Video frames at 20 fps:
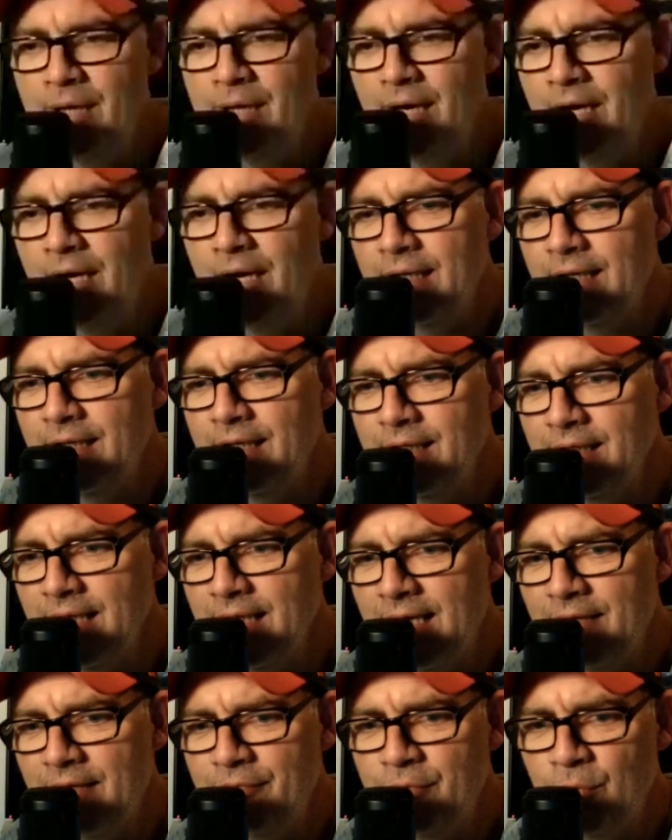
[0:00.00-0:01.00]
a left
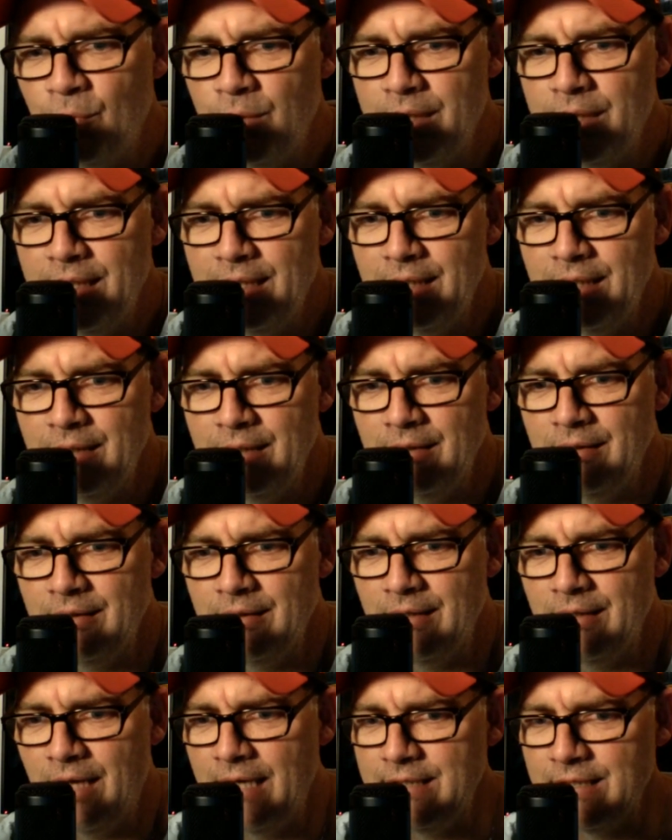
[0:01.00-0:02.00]
wing,
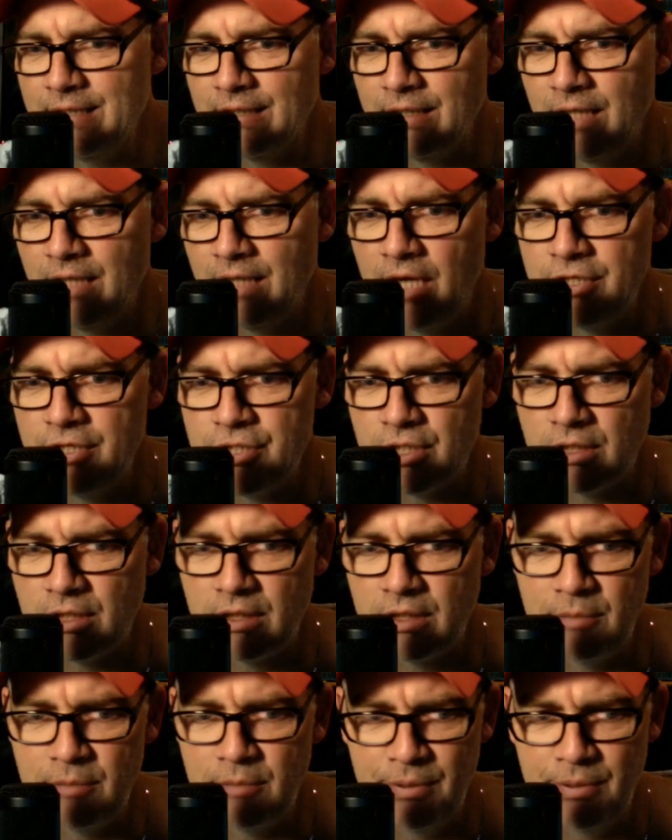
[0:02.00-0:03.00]
ideologically
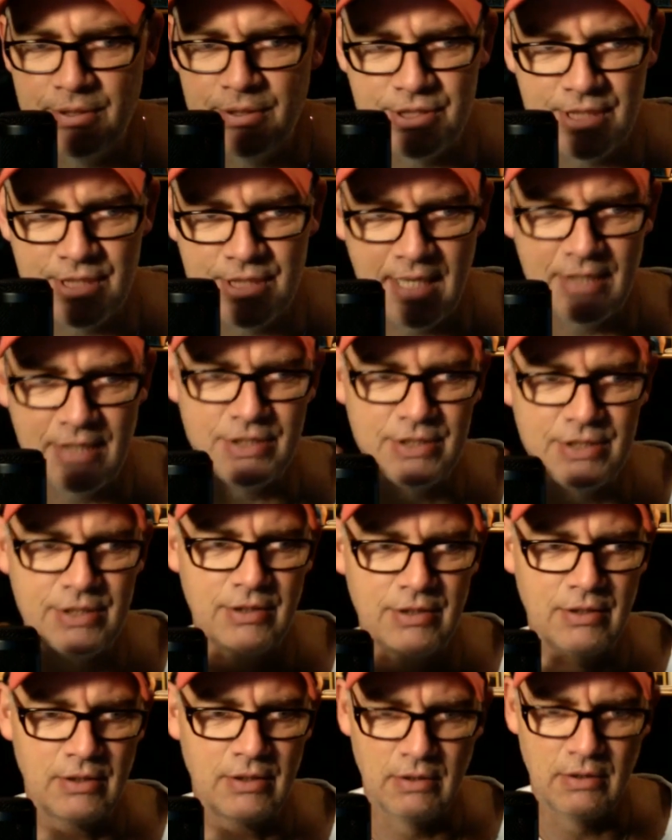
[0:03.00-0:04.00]
possessed.
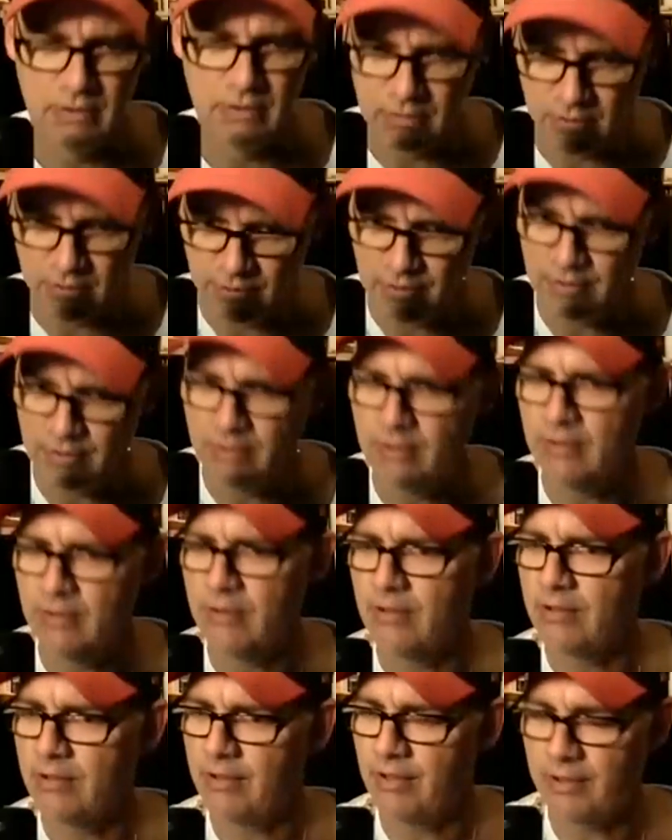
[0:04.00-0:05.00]

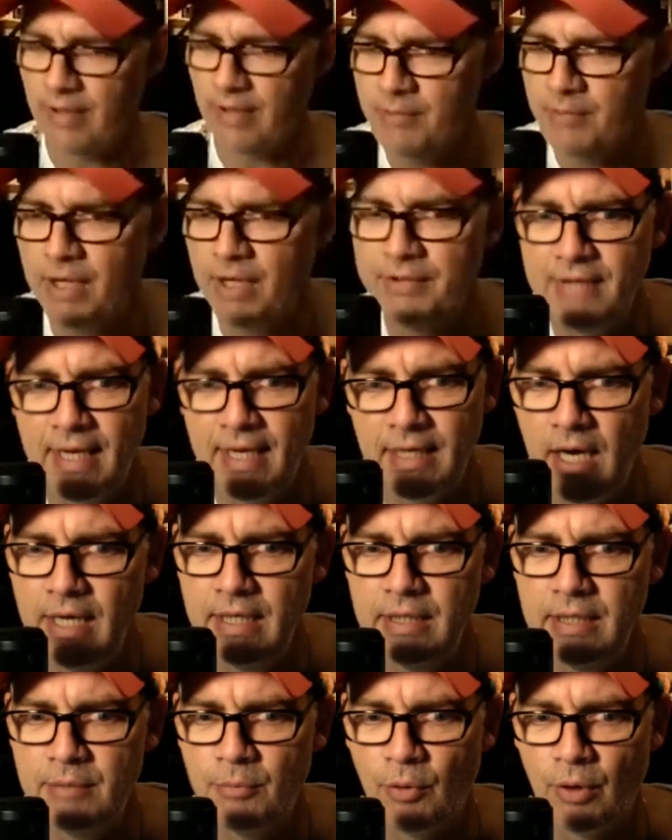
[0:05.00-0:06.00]
I'm not that guy
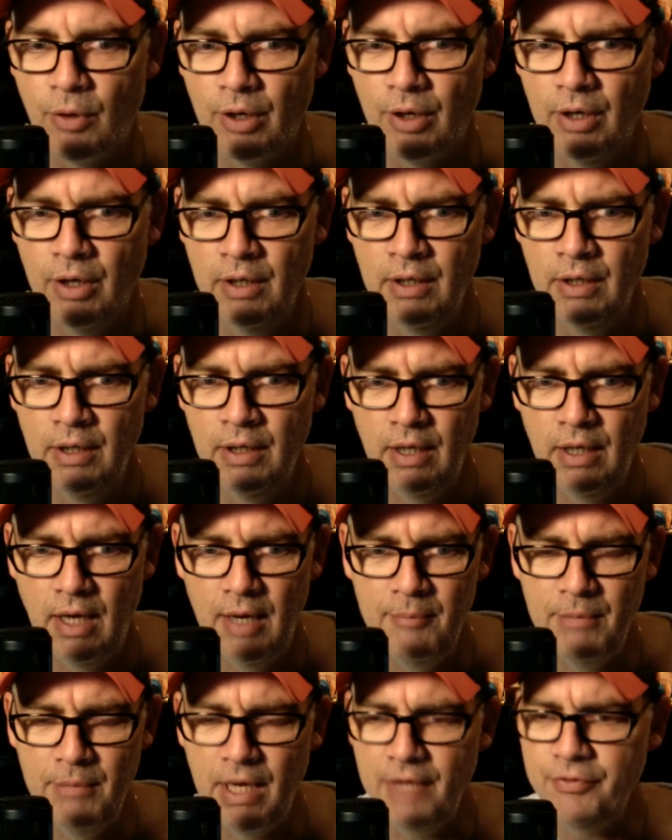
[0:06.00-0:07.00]
anymore. Yeah. I'm not
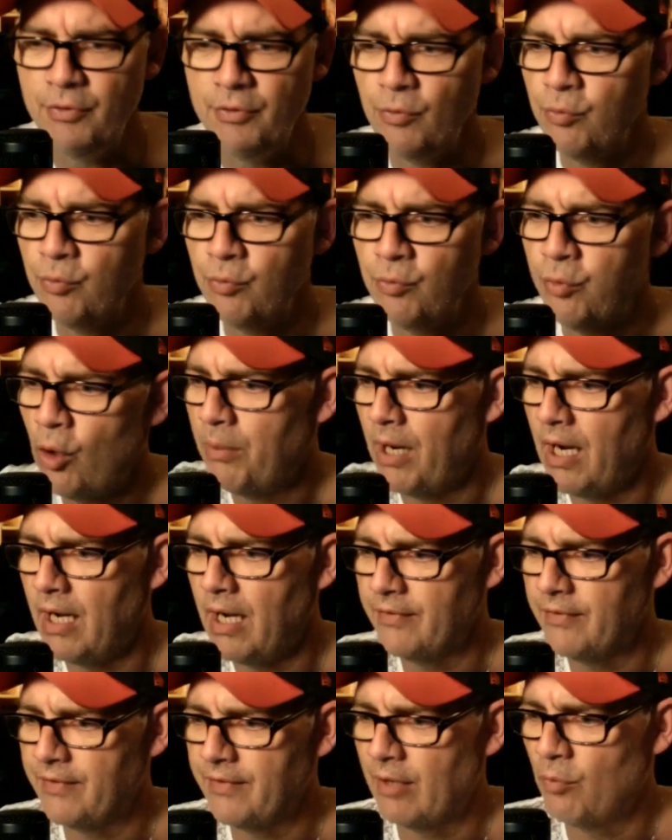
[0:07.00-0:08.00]
the robot that
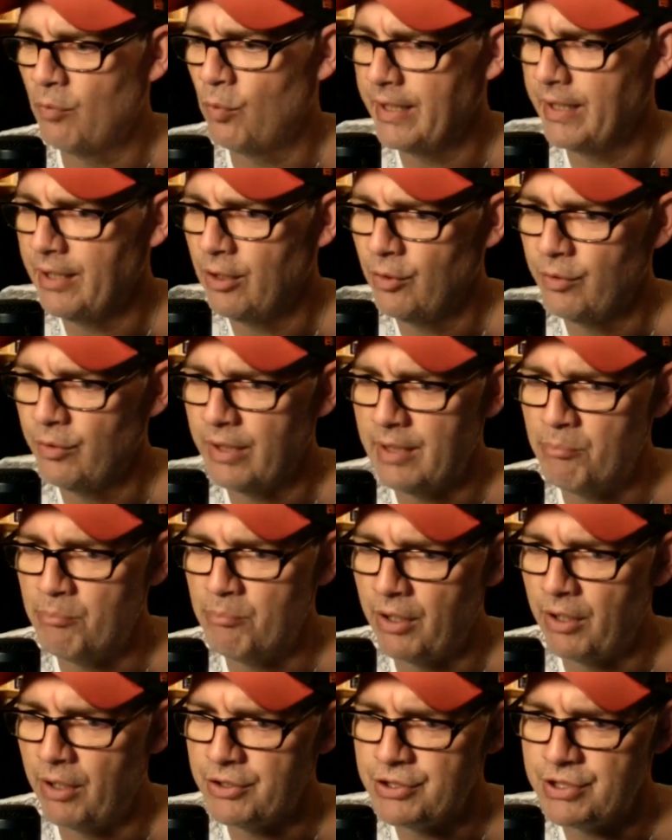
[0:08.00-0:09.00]
went out and
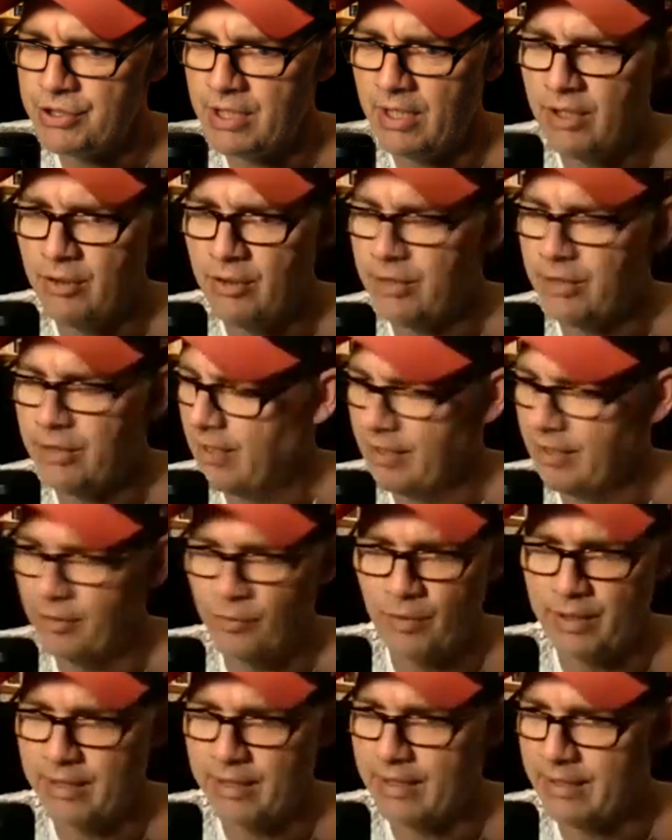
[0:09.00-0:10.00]
marched out. And I don't want to
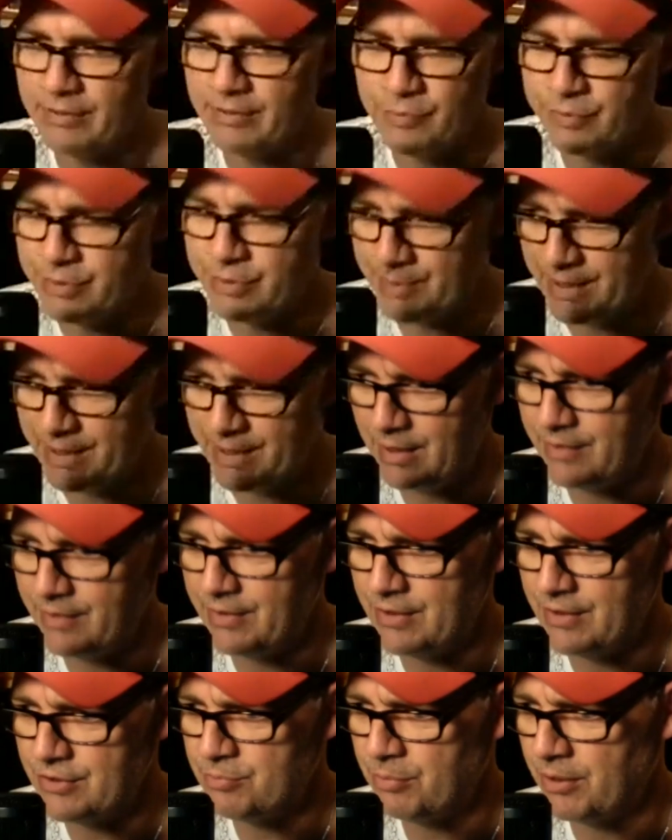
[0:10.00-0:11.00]
get into a debate on
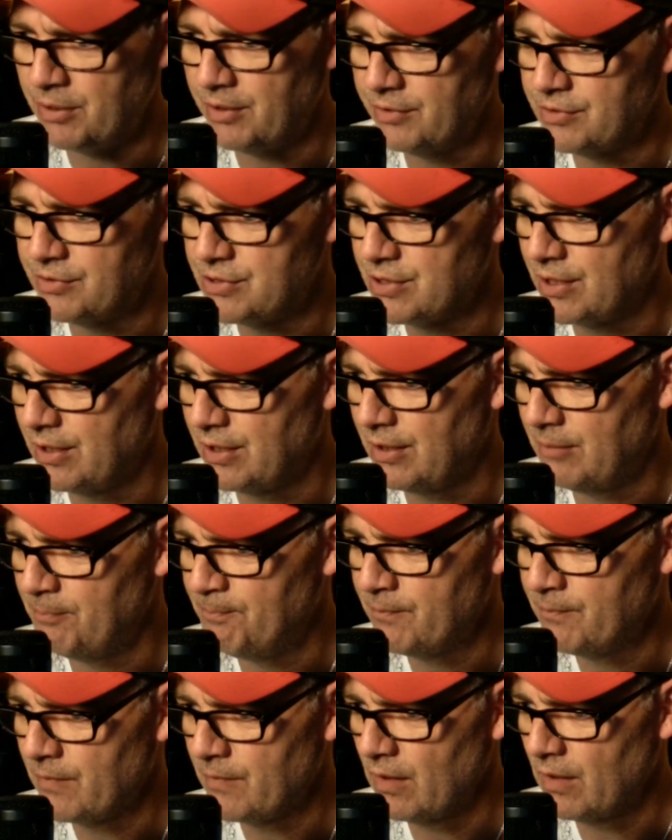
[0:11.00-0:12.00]
this, but yeah.
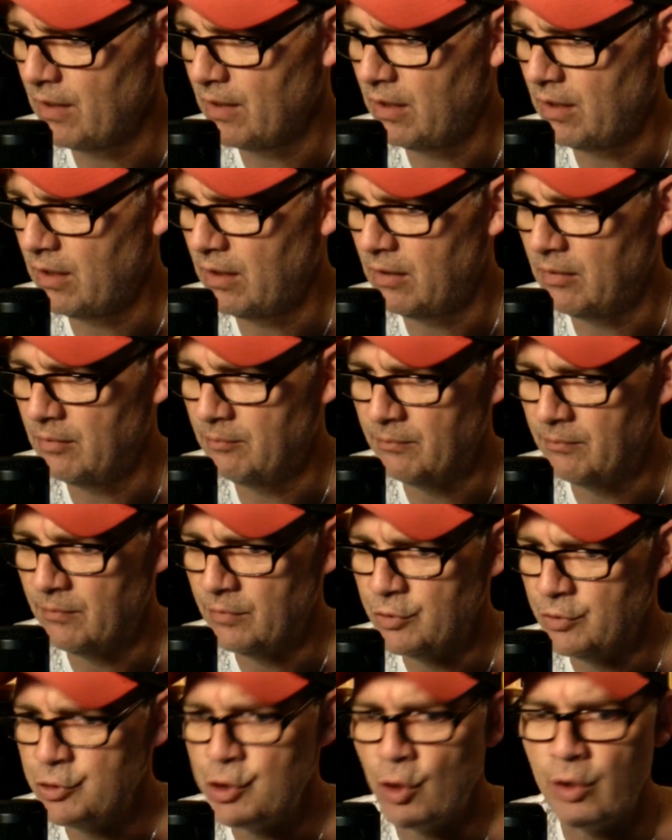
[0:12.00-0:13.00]
uh, uh,
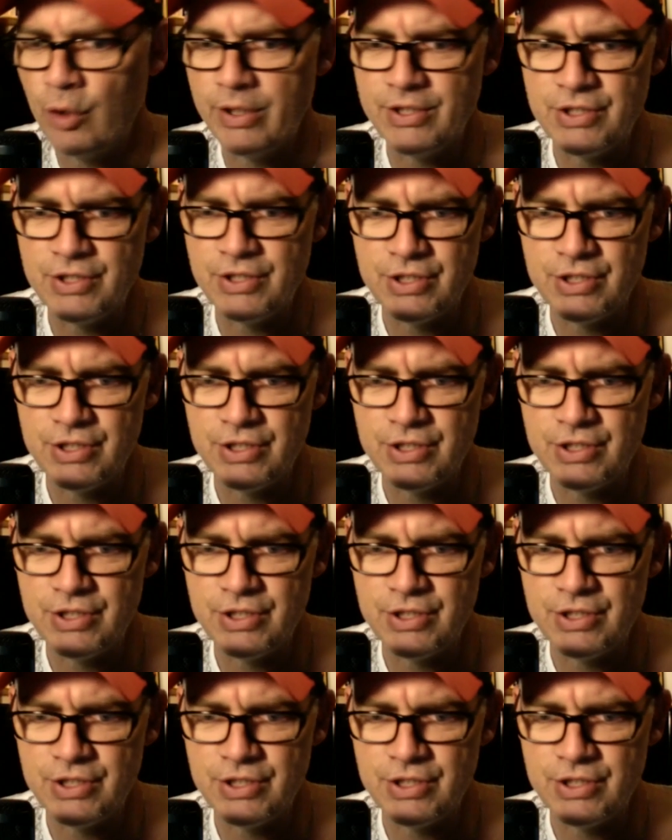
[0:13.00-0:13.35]
choice.